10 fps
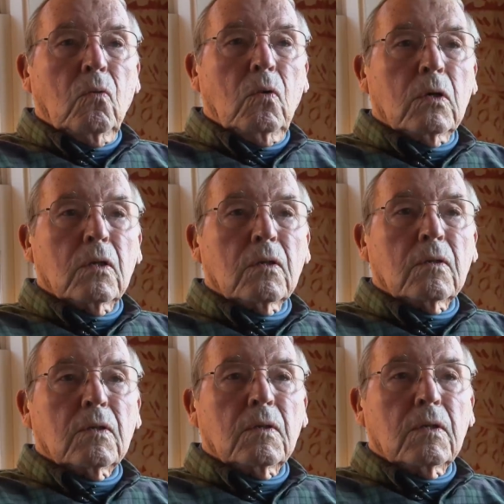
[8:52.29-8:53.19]
will
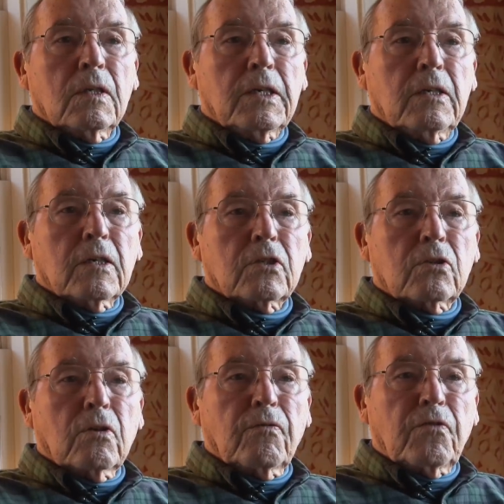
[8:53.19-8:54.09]
lead us
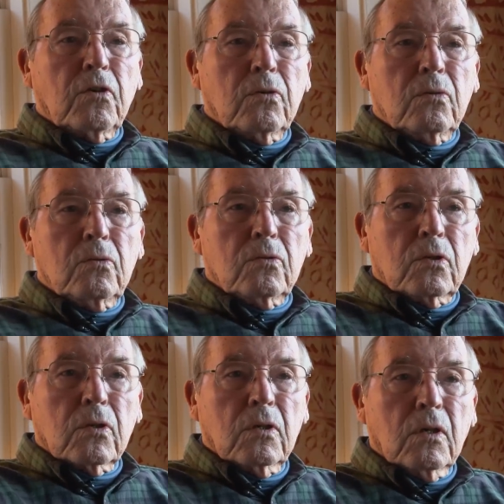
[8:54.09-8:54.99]
to
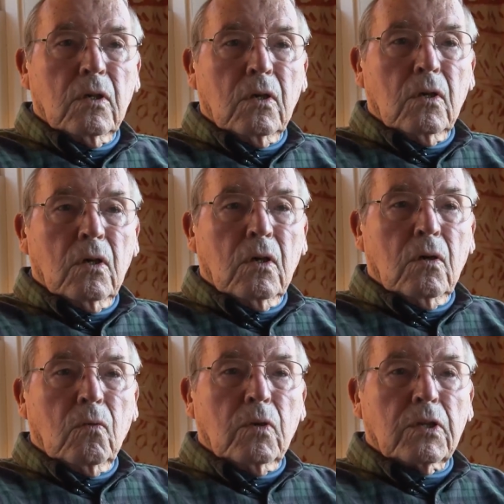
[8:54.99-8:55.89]
fuse
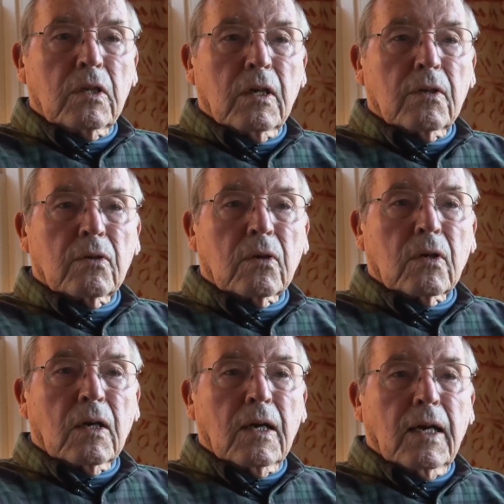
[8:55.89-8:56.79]
with the
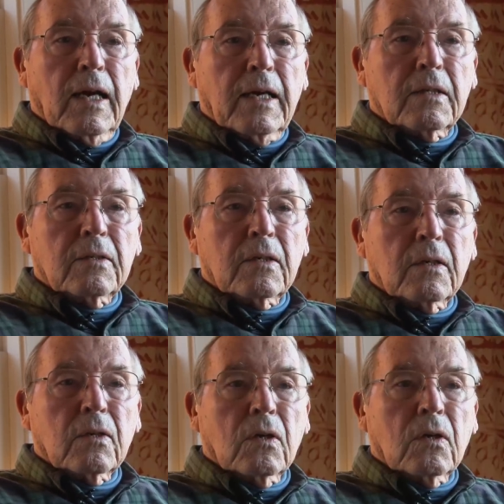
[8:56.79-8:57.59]
other and